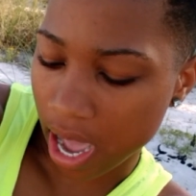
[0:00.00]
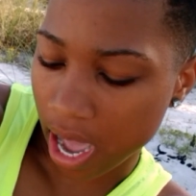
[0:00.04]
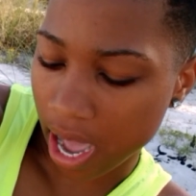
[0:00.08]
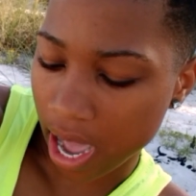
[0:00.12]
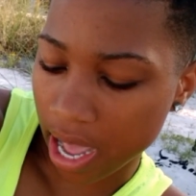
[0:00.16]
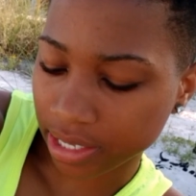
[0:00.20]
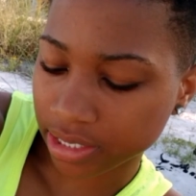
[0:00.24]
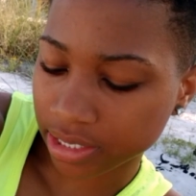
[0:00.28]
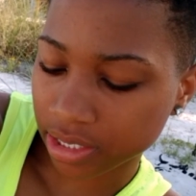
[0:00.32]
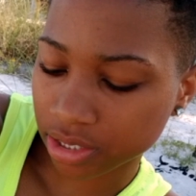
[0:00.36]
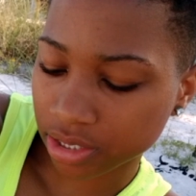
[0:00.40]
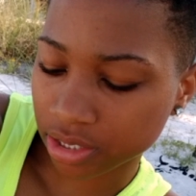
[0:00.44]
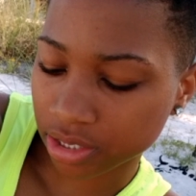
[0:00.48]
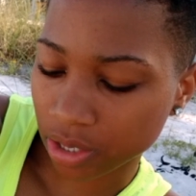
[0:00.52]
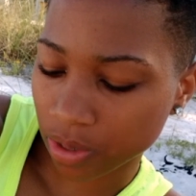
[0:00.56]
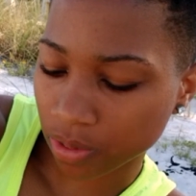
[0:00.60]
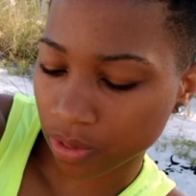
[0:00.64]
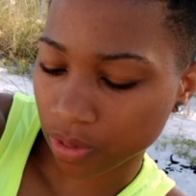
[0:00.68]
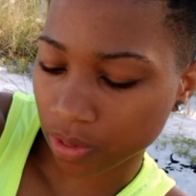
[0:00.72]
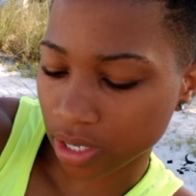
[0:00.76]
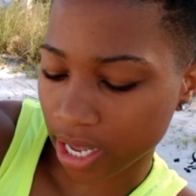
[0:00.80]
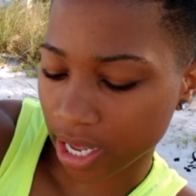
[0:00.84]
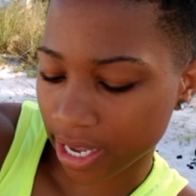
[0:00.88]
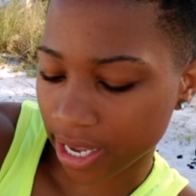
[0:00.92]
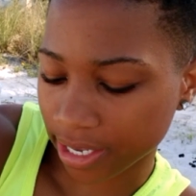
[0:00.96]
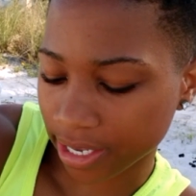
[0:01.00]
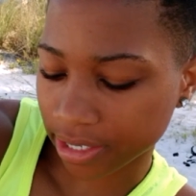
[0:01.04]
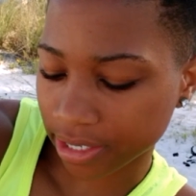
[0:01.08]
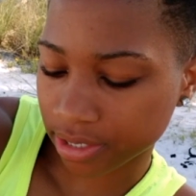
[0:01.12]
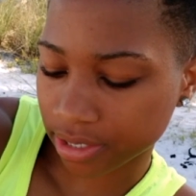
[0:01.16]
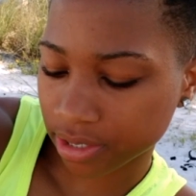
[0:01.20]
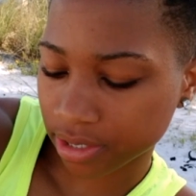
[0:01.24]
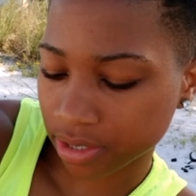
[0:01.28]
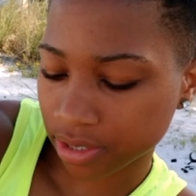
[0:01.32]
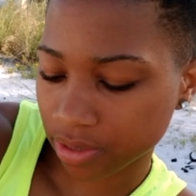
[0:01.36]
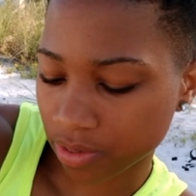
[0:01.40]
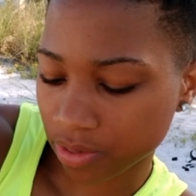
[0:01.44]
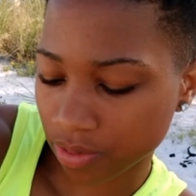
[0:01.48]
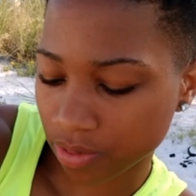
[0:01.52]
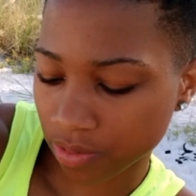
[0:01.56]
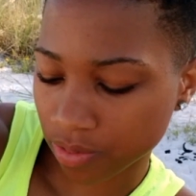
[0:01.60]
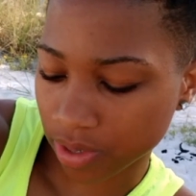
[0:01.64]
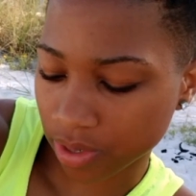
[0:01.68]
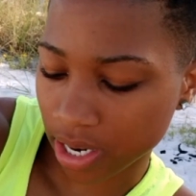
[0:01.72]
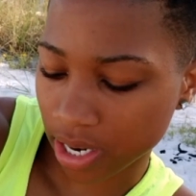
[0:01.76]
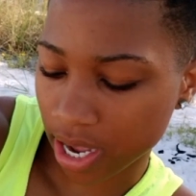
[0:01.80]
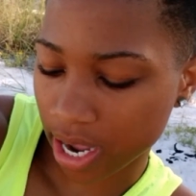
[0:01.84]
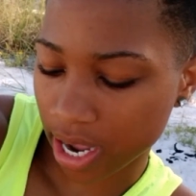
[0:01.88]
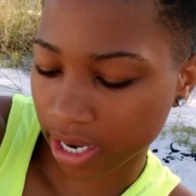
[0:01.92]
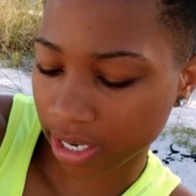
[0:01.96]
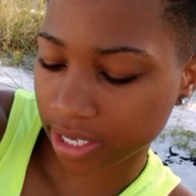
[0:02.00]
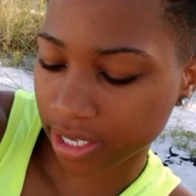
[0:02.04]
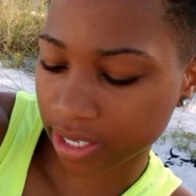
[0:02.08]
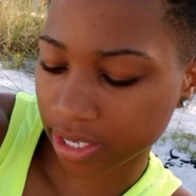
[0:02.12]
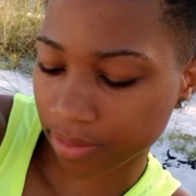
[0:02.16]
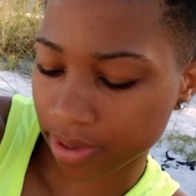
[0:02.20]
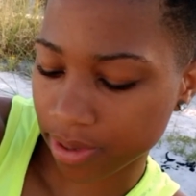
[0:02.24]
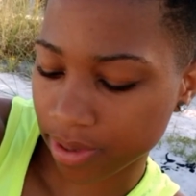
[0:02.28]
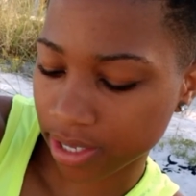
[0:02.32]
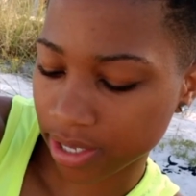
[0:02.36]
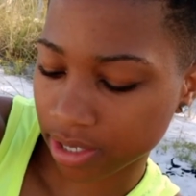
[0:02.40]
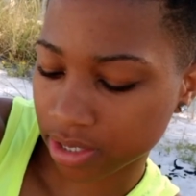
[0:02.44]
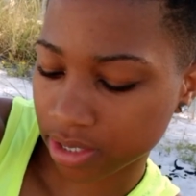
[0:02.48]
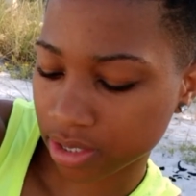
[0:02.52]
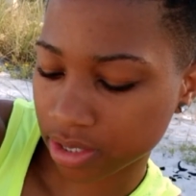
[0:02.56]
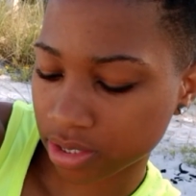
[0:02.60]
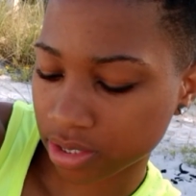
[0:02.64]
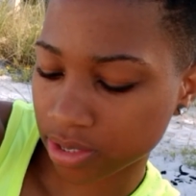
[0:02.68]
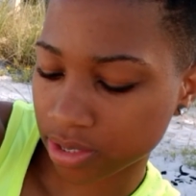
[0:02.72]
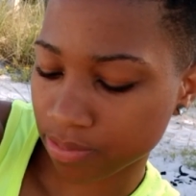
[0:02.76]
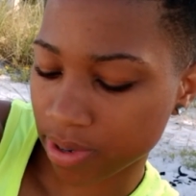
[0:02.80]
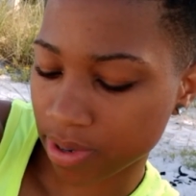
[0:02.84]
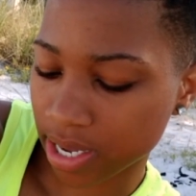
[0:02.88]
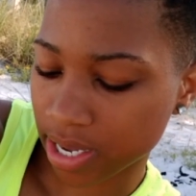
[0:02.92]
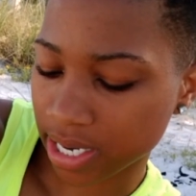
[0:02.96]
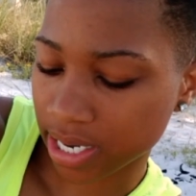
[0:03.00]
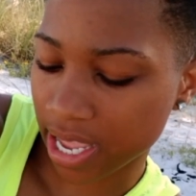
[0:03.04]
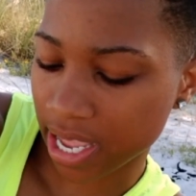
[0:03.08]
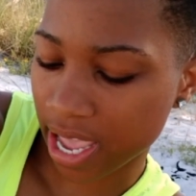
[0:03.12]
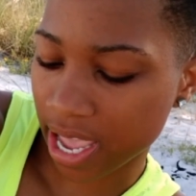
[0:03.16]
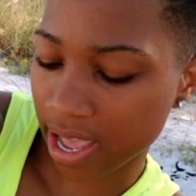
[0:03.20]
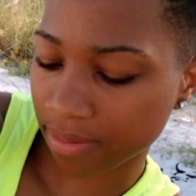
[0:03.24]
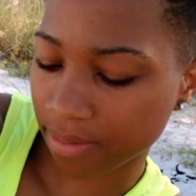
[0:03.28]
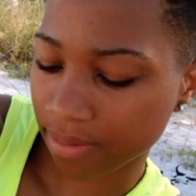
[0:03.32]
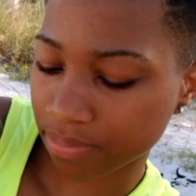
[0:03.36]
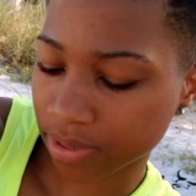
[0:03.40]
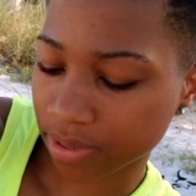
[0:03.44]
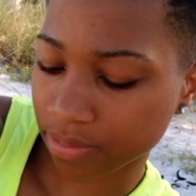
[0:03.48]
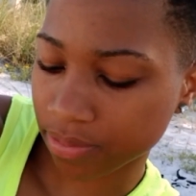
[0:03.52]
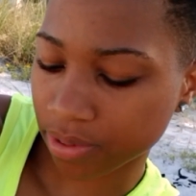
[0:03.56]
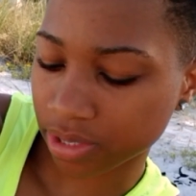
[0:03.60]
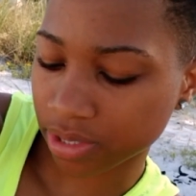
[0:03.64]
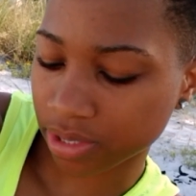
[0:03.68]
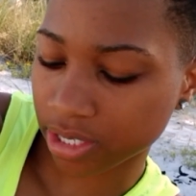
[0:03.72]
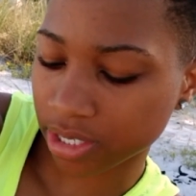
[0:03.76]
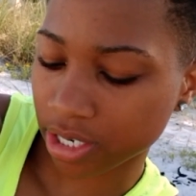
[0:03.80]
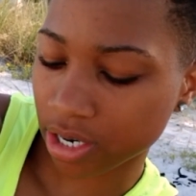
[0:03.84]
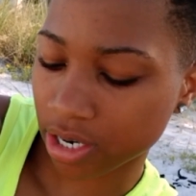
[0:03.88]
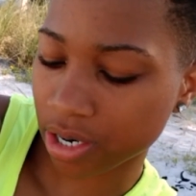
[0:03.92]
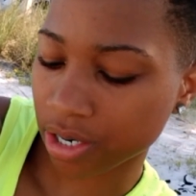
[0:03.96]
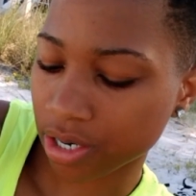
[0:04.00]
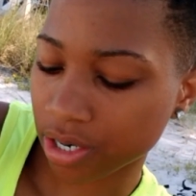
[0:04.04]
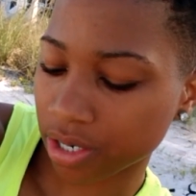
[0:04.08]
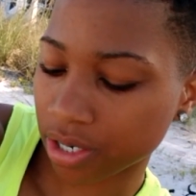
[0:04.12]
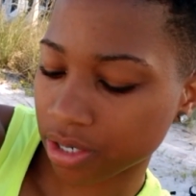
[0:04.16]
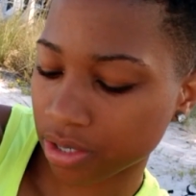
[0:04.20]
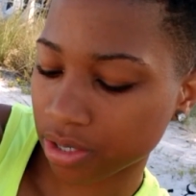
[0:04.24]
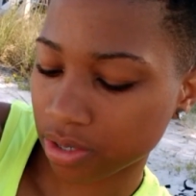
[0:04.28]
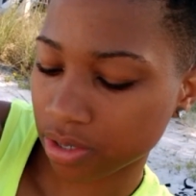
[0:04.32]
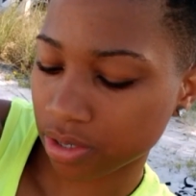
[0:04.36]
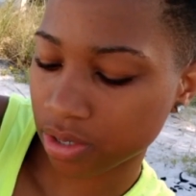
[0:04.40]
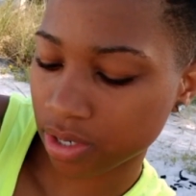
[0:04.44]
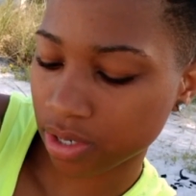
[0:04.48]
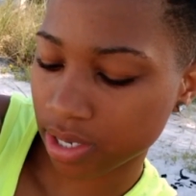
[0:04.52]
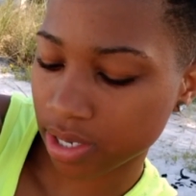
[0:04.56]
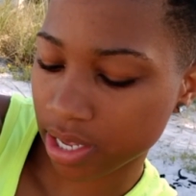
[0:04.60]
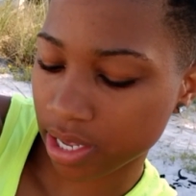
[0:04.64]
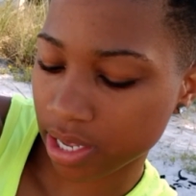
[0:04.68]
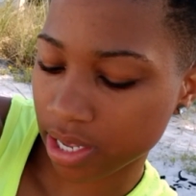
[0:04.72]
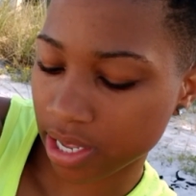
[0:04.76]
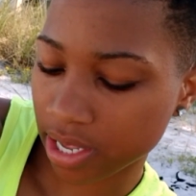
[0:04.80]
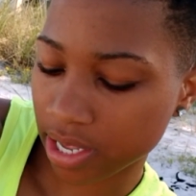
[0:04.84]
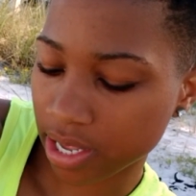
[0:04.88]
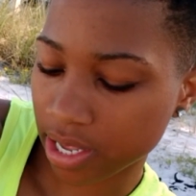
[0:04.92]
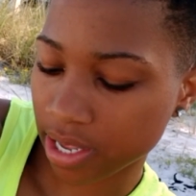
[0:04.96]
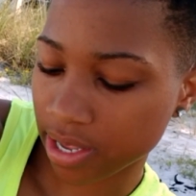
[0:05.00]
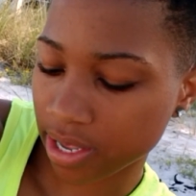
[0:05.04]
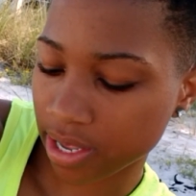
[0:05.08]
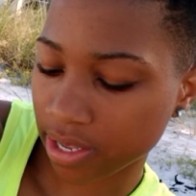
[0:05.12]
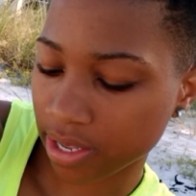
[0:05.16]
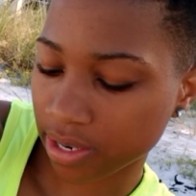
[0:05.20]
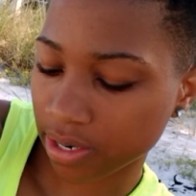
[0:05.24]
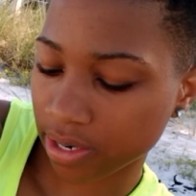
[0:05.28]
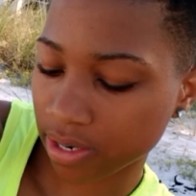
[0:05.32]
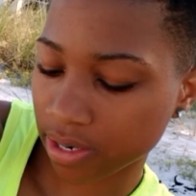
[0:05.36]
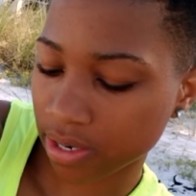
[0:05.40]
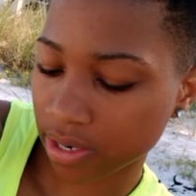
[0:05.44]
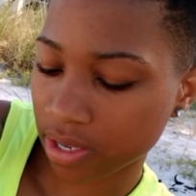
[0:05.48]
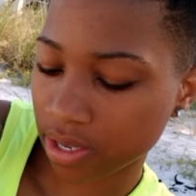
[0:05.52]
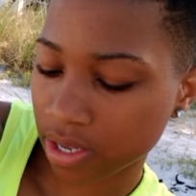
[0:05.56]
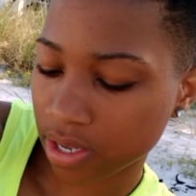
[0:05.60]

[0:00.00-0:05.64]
I just don't like when I can make somebody happy but they're hurt, and